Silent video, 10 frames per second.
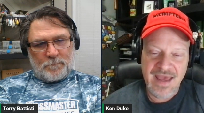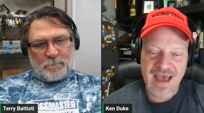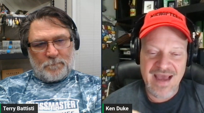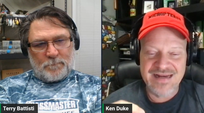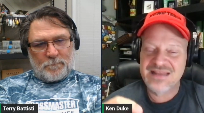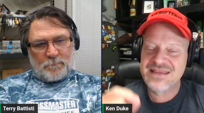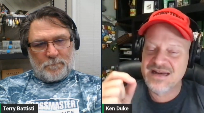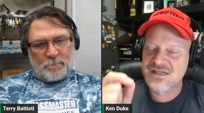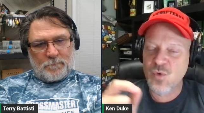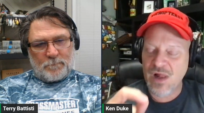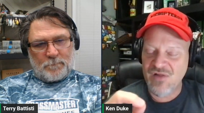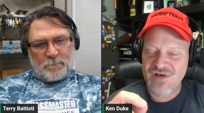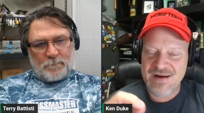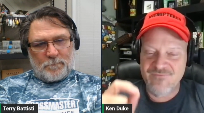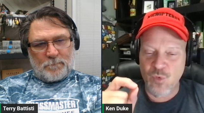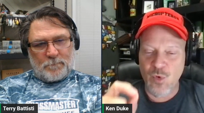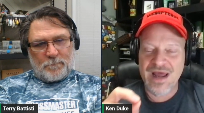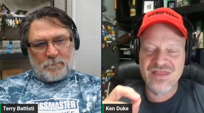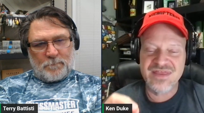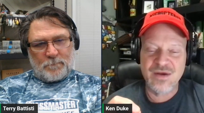Speaker 1: and yet they disqualified him for what
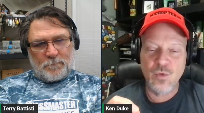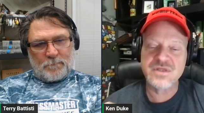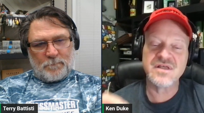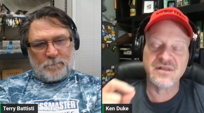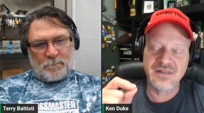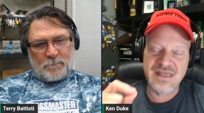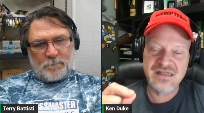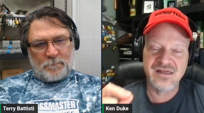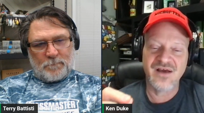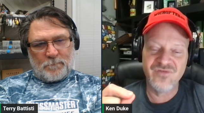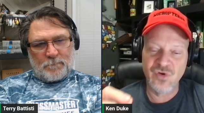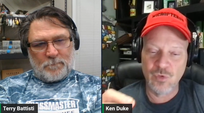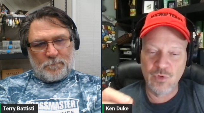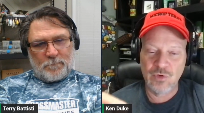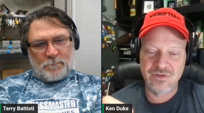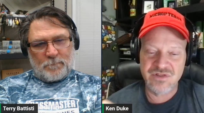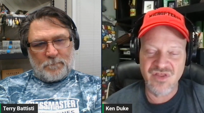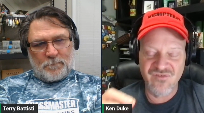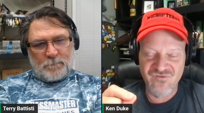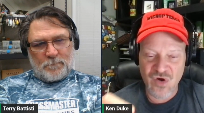I think was the least of the rules,
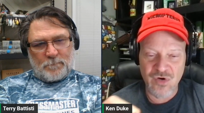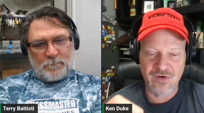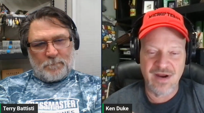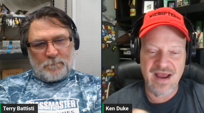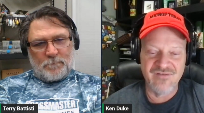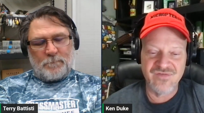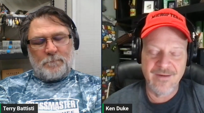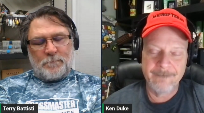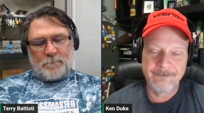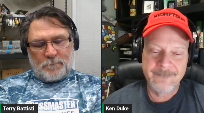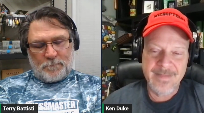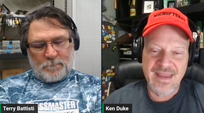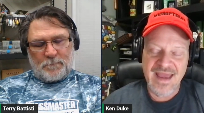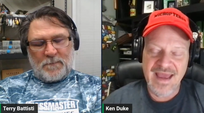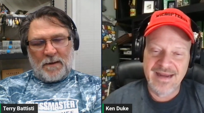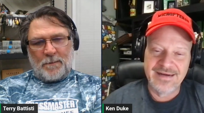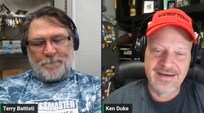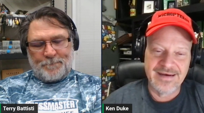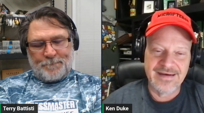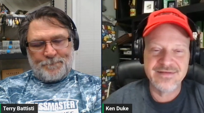the photograph. And
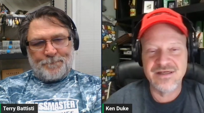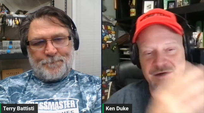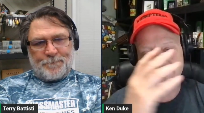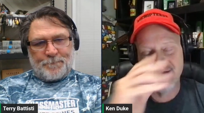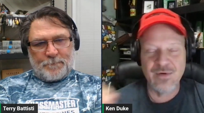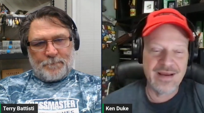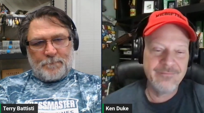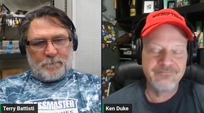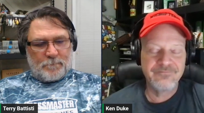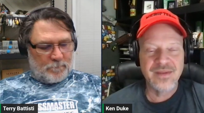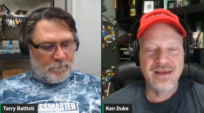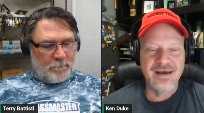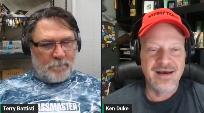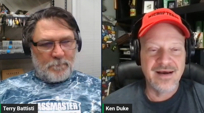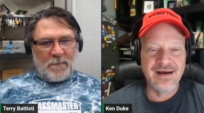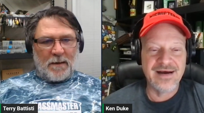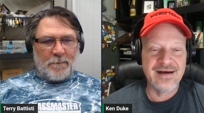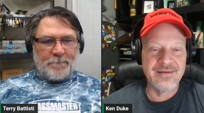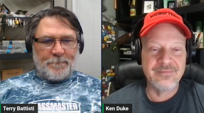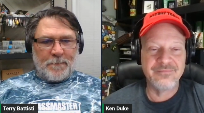yeah. uh, so, anyway,
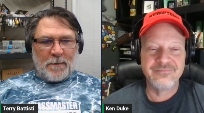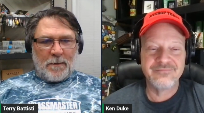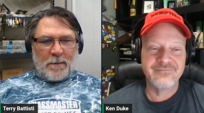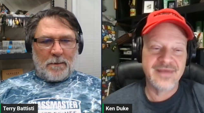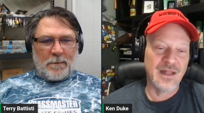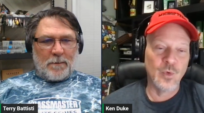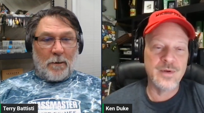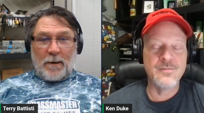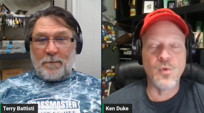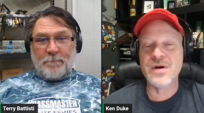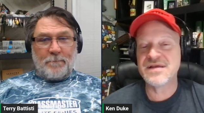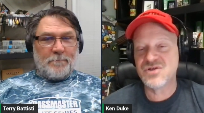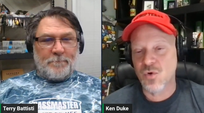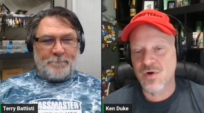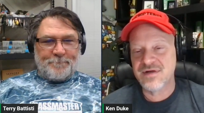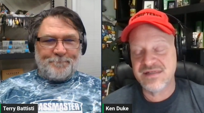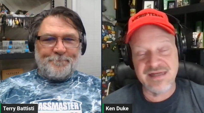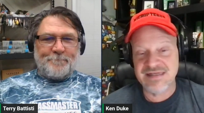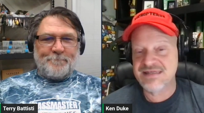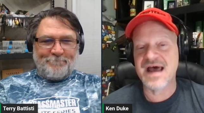um, yeah. Elwood Morningstor
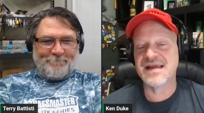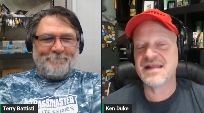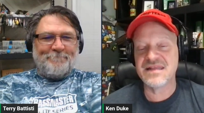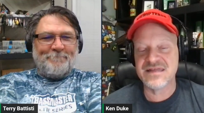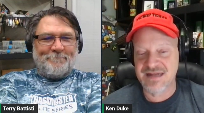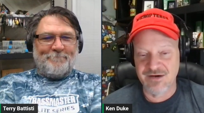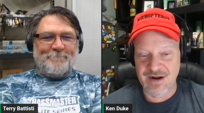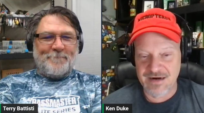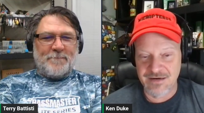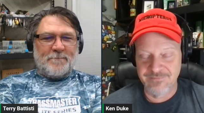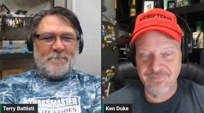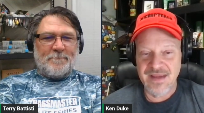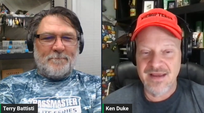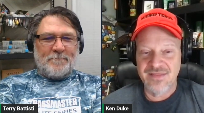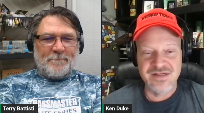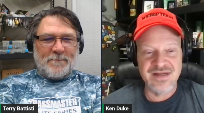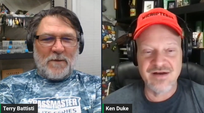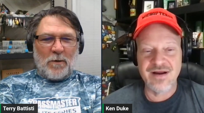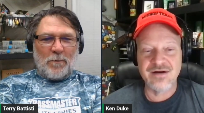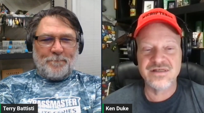does not get the state record. The
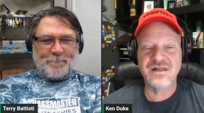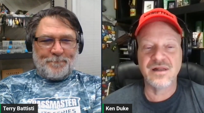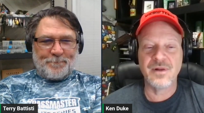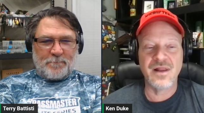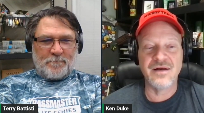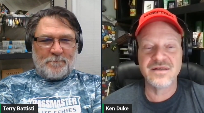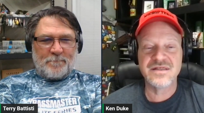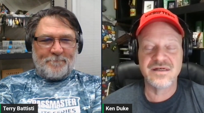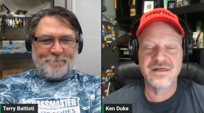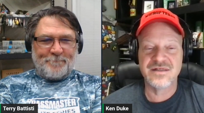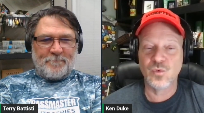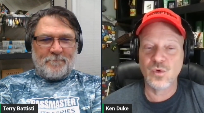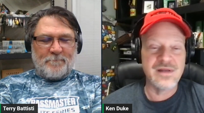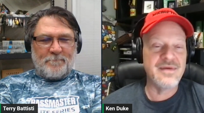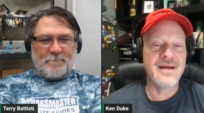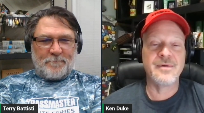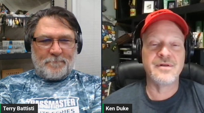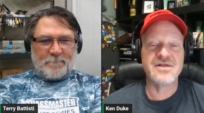state record nope. still belongs to, to William Hemmerle